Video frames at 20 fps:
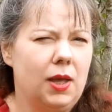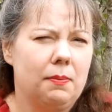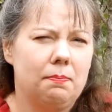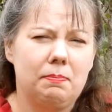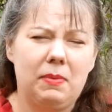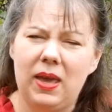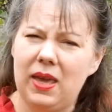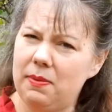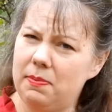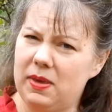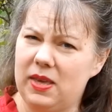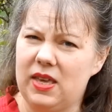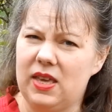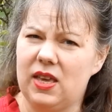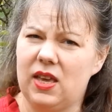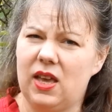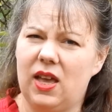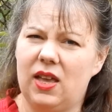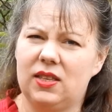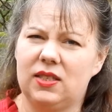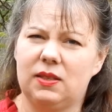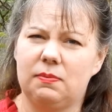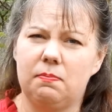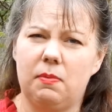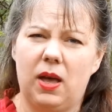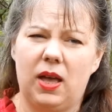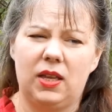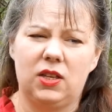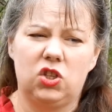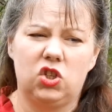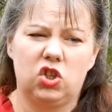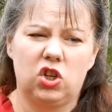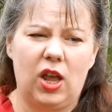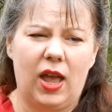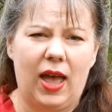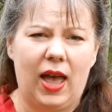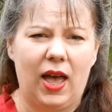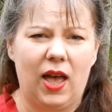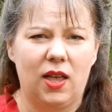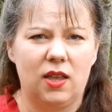maybe as much
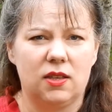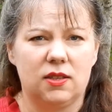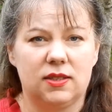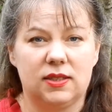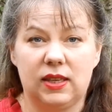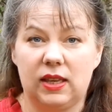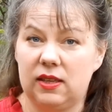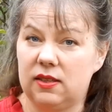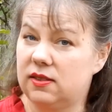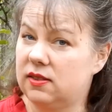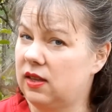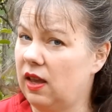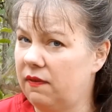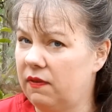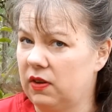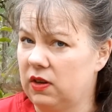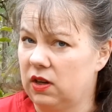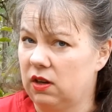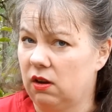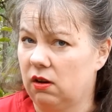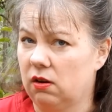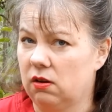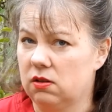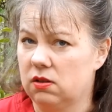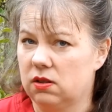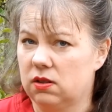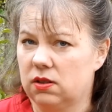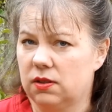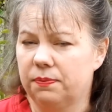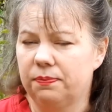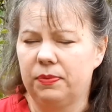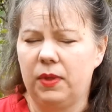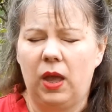as, say, 7 years,